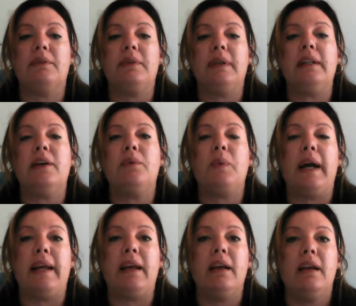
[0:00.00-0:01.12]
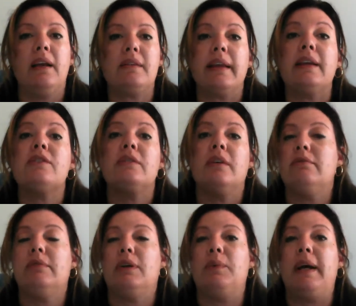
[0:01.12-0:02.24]
really a way. It's like
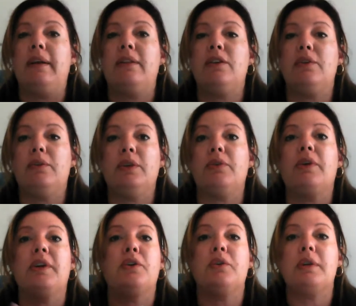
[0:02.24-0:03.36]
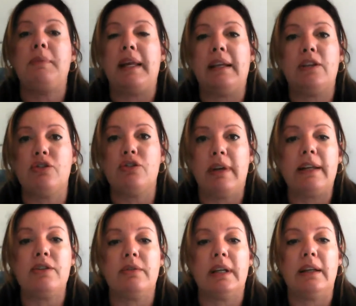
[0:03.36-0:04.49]
a way that you're on an automatic
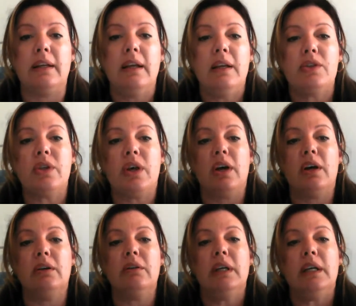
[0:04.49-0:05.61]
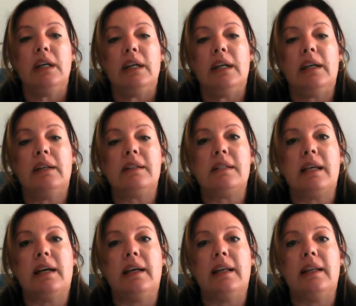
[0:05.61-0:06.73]
directory. So it
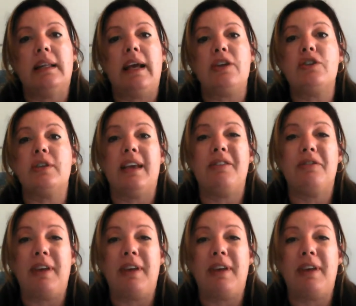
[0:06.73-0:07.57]
allows you to get